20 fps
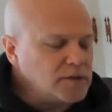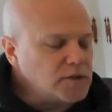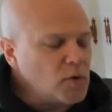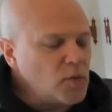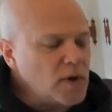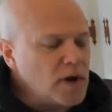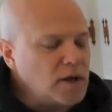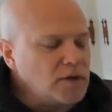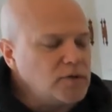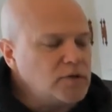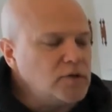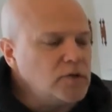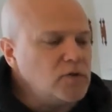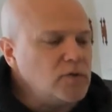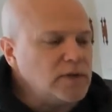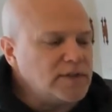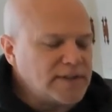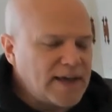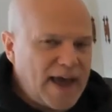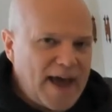So what I'll
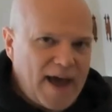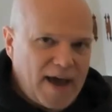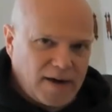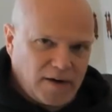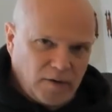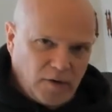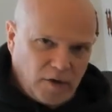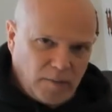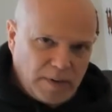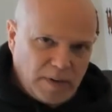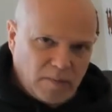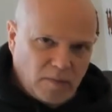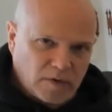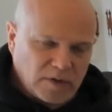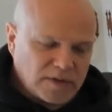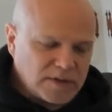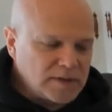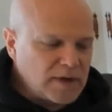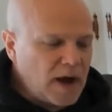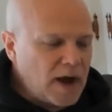do is add a little bit more
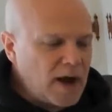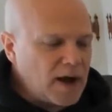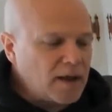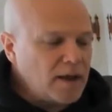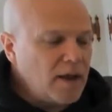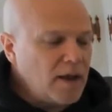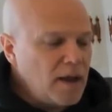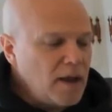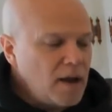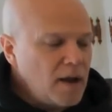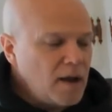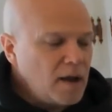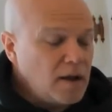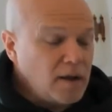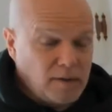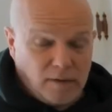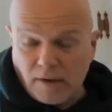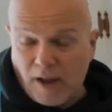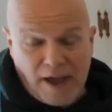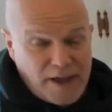stock,
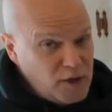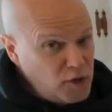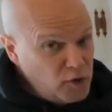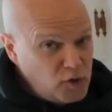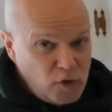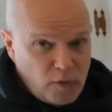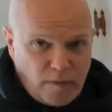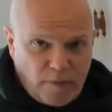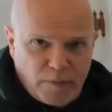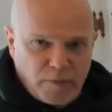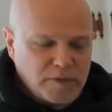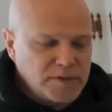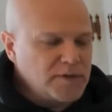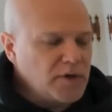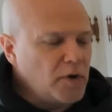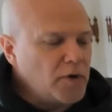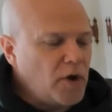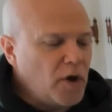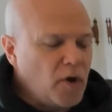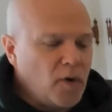like you do with
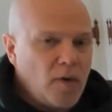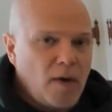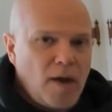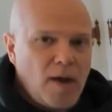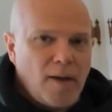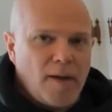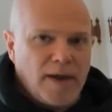risotto.